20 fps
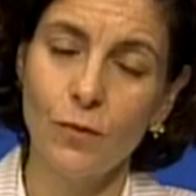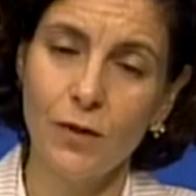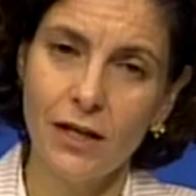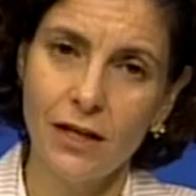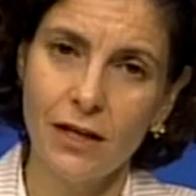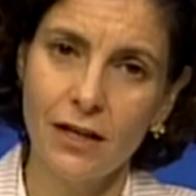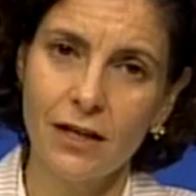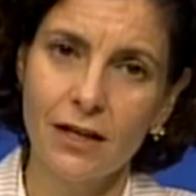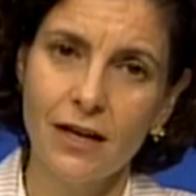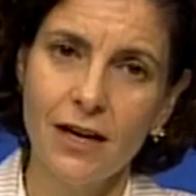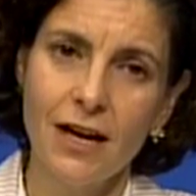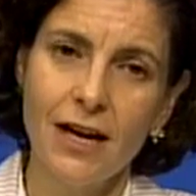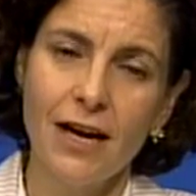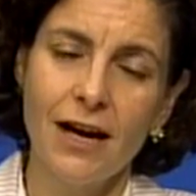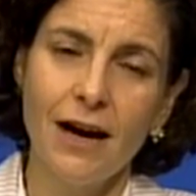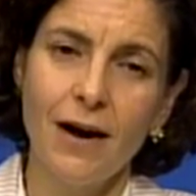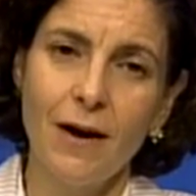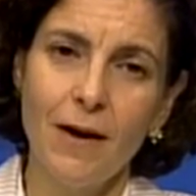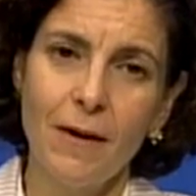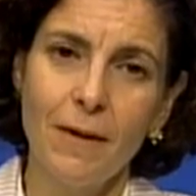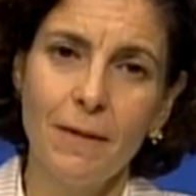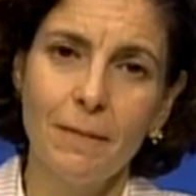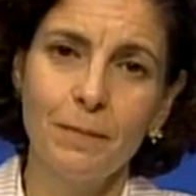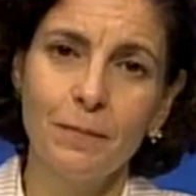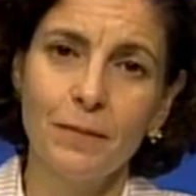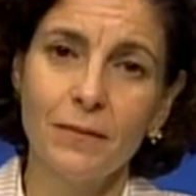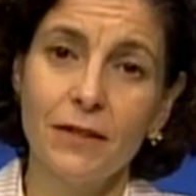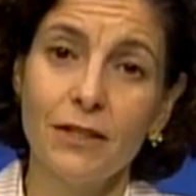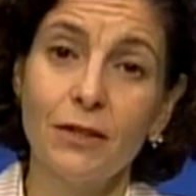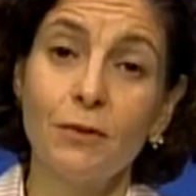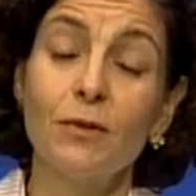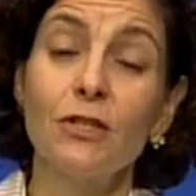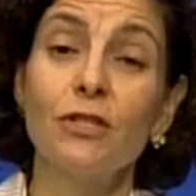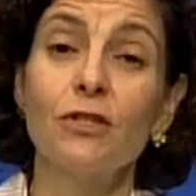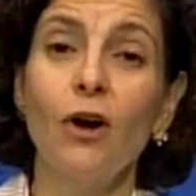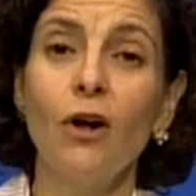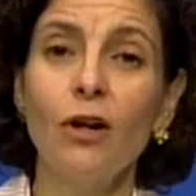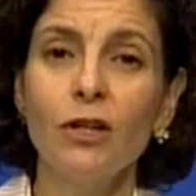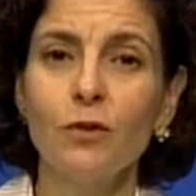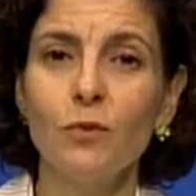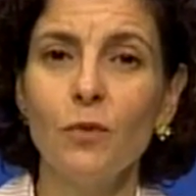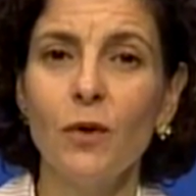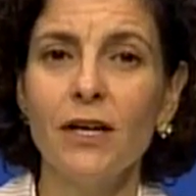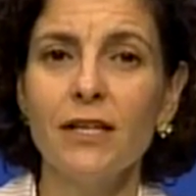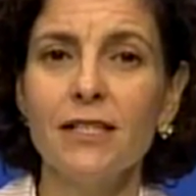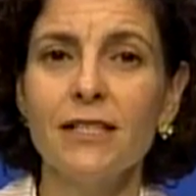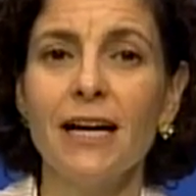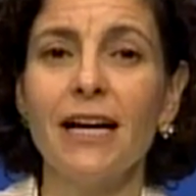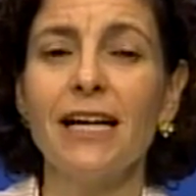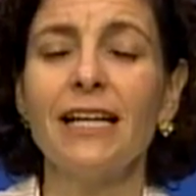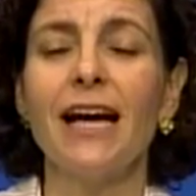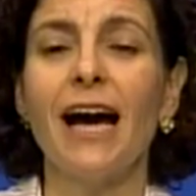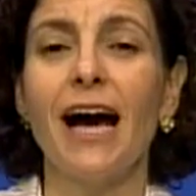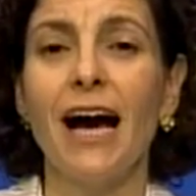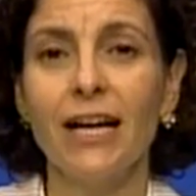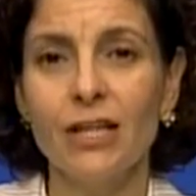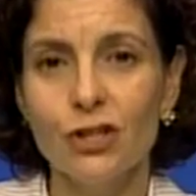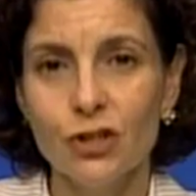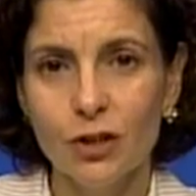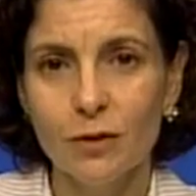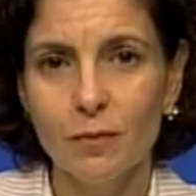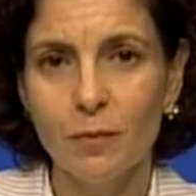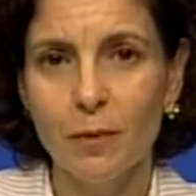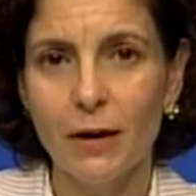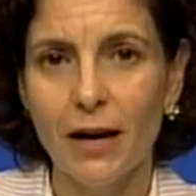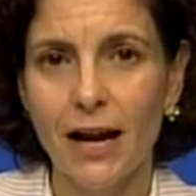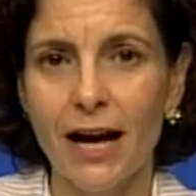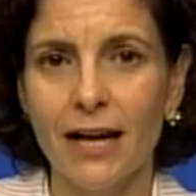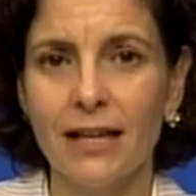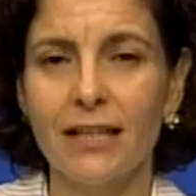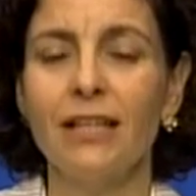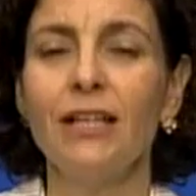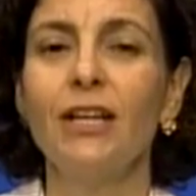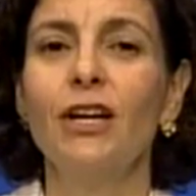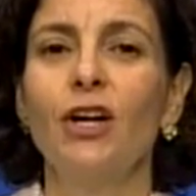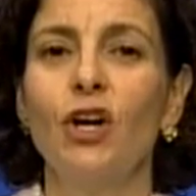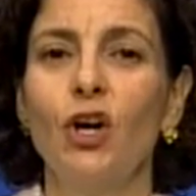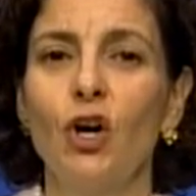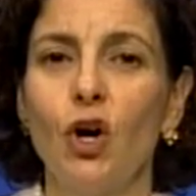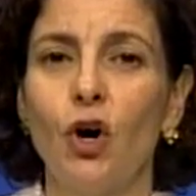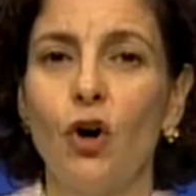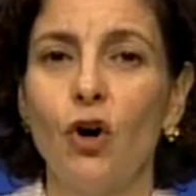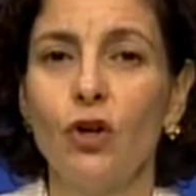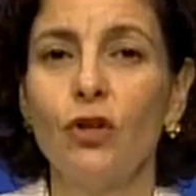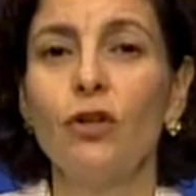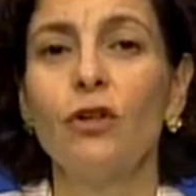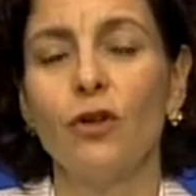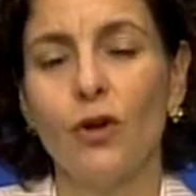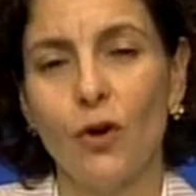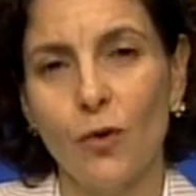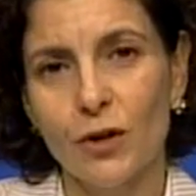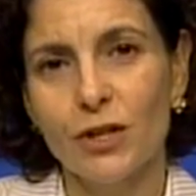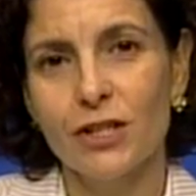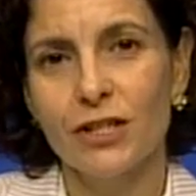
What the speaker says: week, the result was an action plan on lower